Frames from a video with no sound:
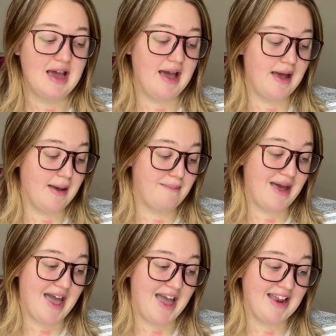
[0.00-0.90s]

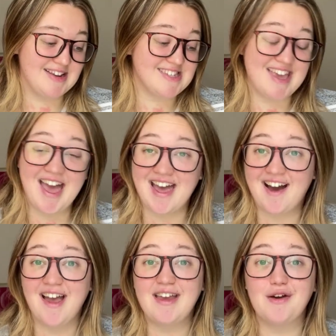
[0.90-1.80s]
And yeah,
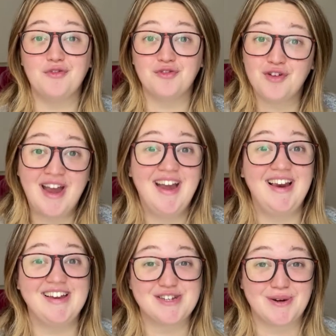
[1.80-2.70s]
I
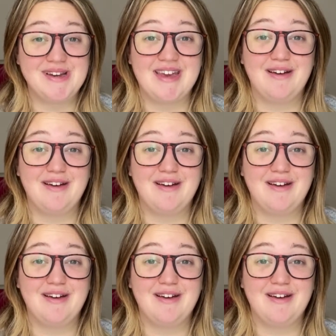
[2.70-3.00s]
really enjoyed it.